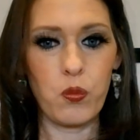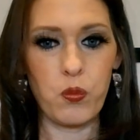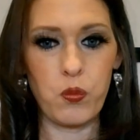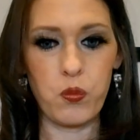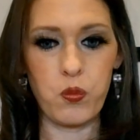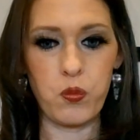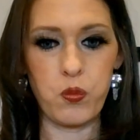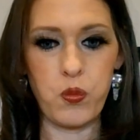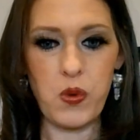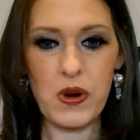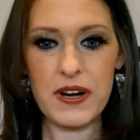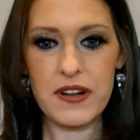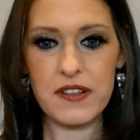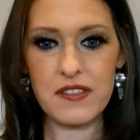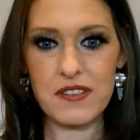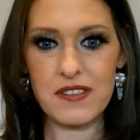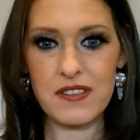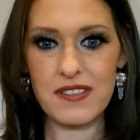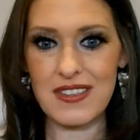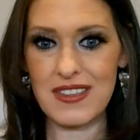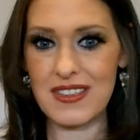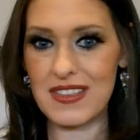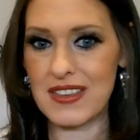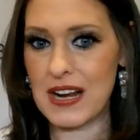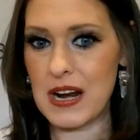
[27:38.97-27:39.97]
One other
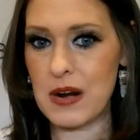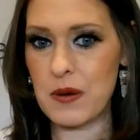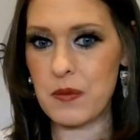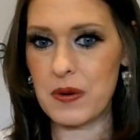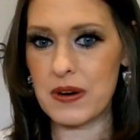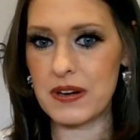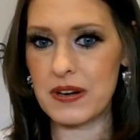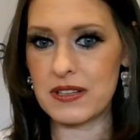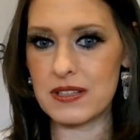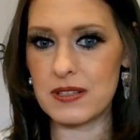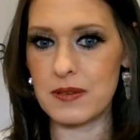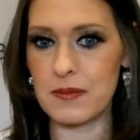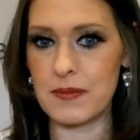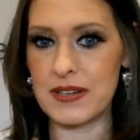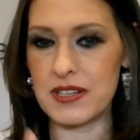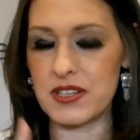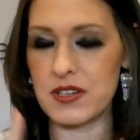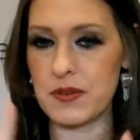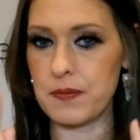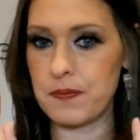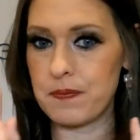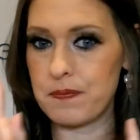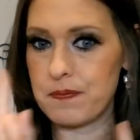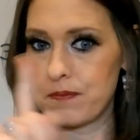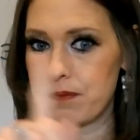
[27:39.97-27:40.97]
thing that I wanted to mention
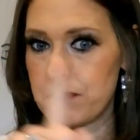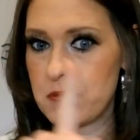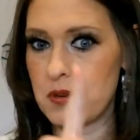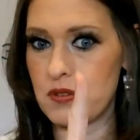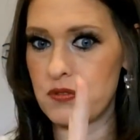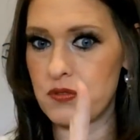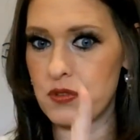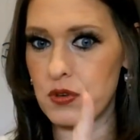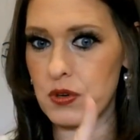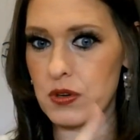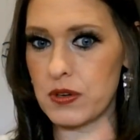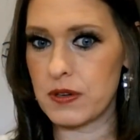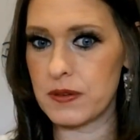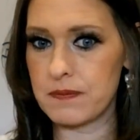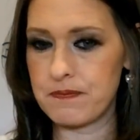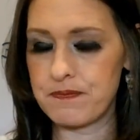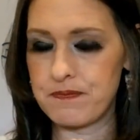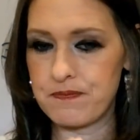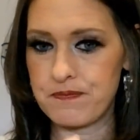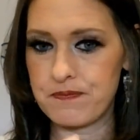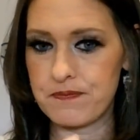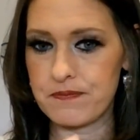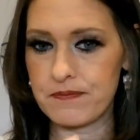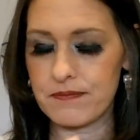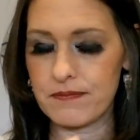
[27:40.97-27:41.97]
before
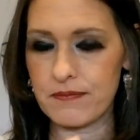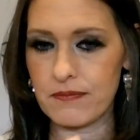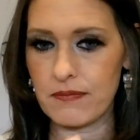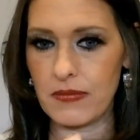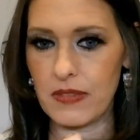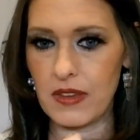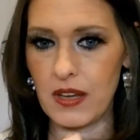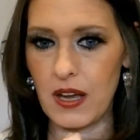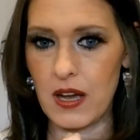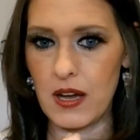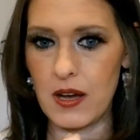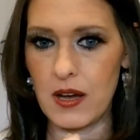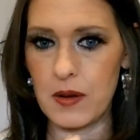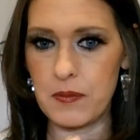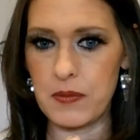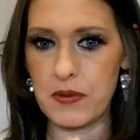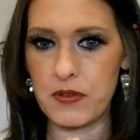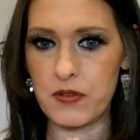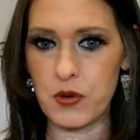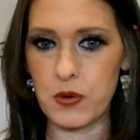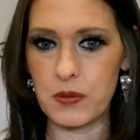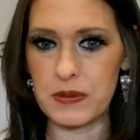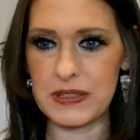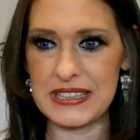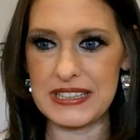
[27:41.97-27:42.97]

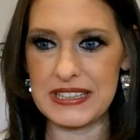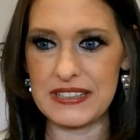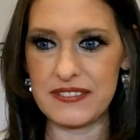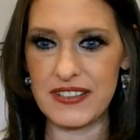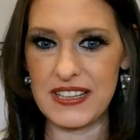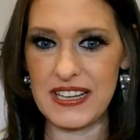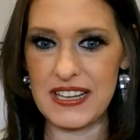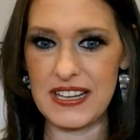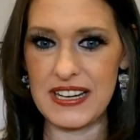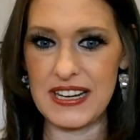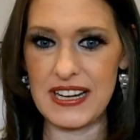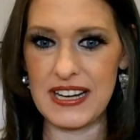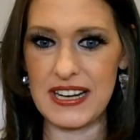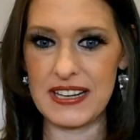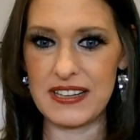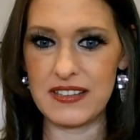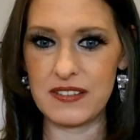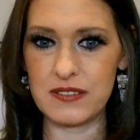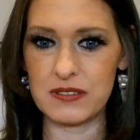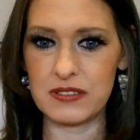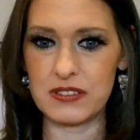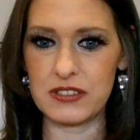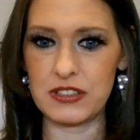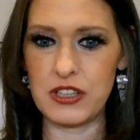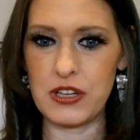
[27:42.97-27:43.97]
we leave, and I
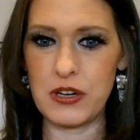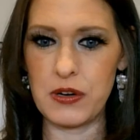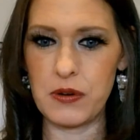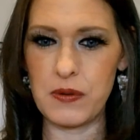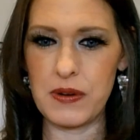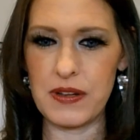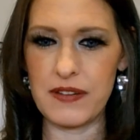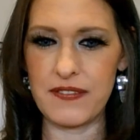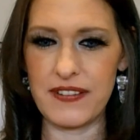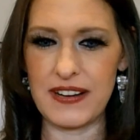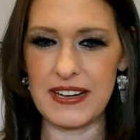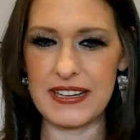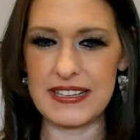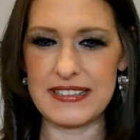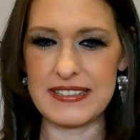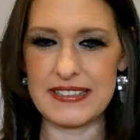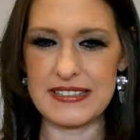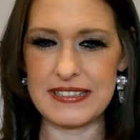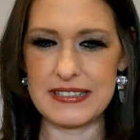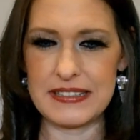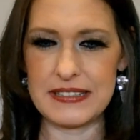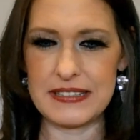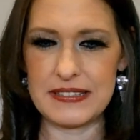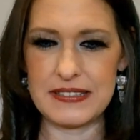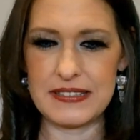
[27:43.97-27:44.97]
don't know if I
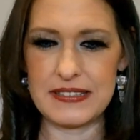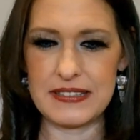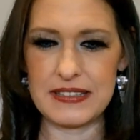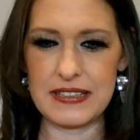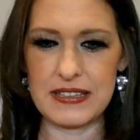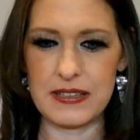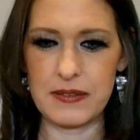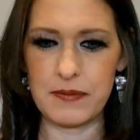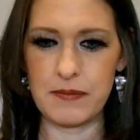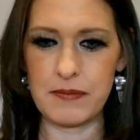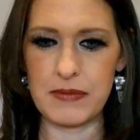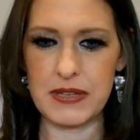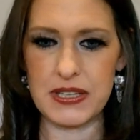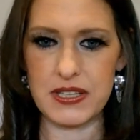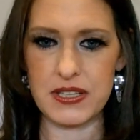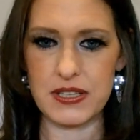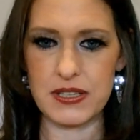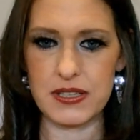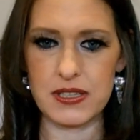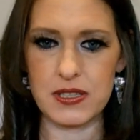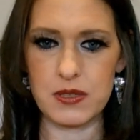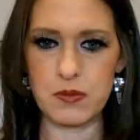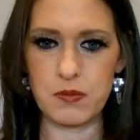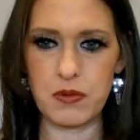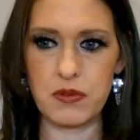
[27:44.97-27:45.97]
did mention
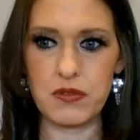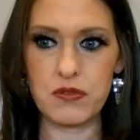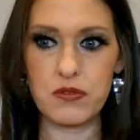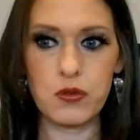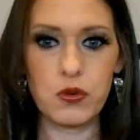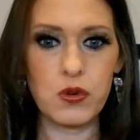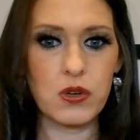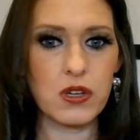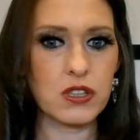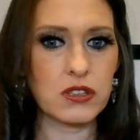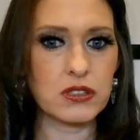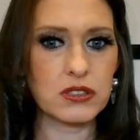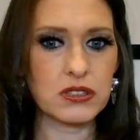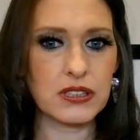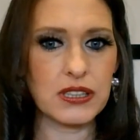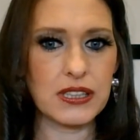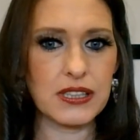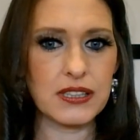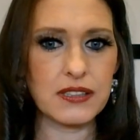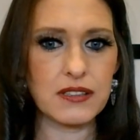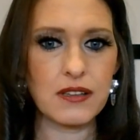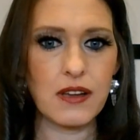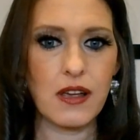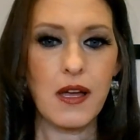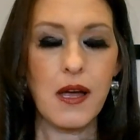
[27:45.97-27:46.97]
this before or
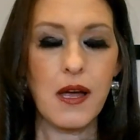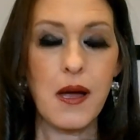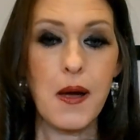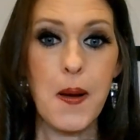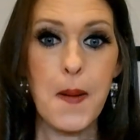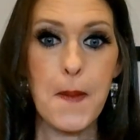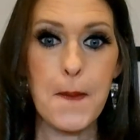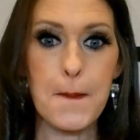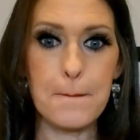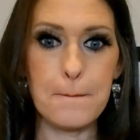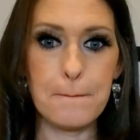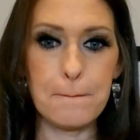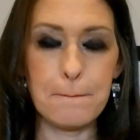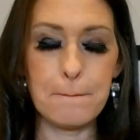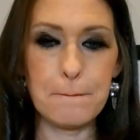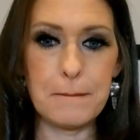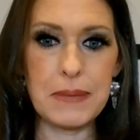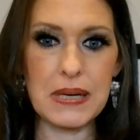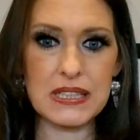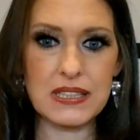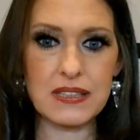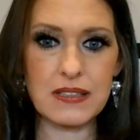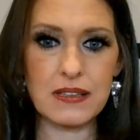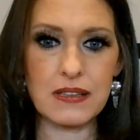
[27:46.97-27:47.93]
not, but